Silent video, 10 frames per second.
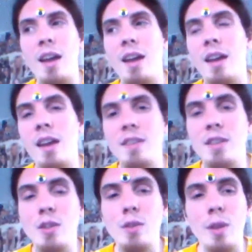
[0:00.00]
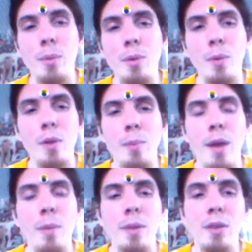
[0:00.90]
I said to Jeremy to wear them
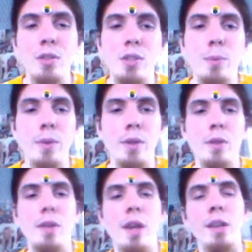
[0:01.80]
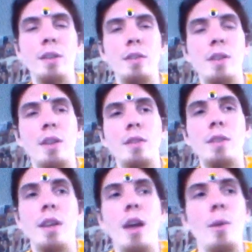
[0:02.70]
out because she wanted those high heels, and I was
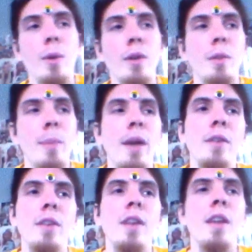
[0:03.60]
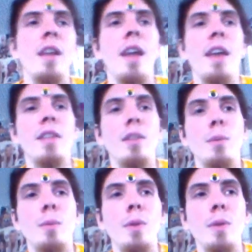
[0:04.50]
like, I'll wear them out. And
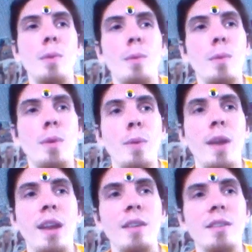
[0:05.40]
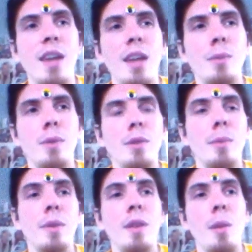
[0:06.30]
we ran outside with
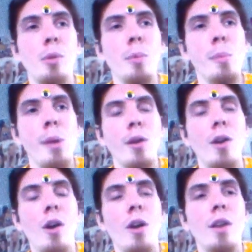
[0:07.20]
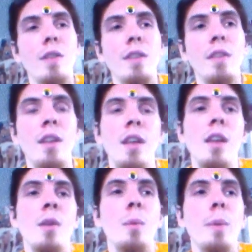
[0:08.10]
them, and I put them in my car, and then
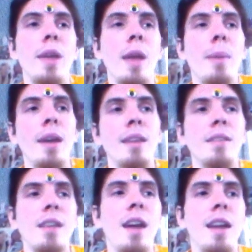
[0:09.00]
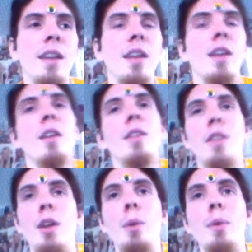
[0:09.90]
when we came back inside,
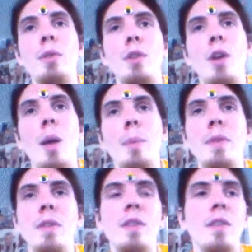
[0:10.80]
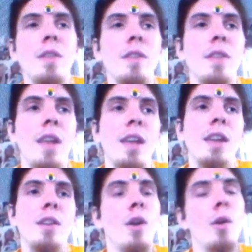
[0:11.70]
there was the cops
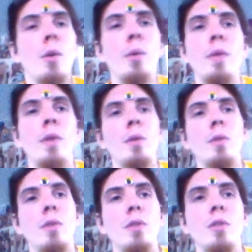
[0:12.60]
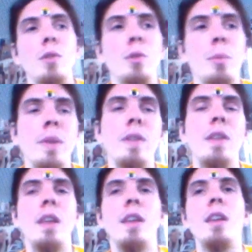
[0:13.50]
saying, oh, those shoes are
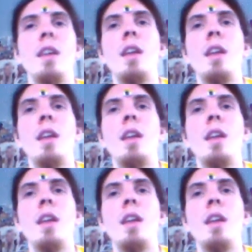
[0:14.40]
missing